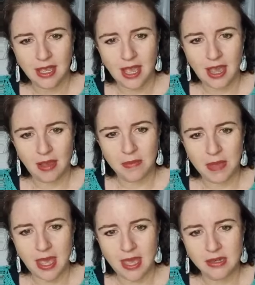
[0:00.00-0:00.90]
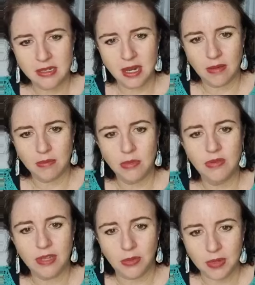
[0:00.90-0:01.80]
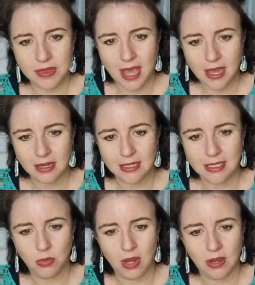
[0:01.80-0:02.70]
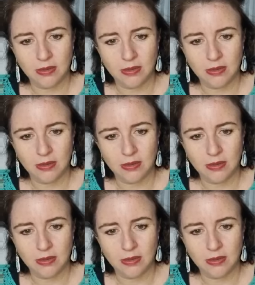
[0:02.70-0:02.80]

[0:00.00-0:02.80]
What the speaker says: and moving with that as well.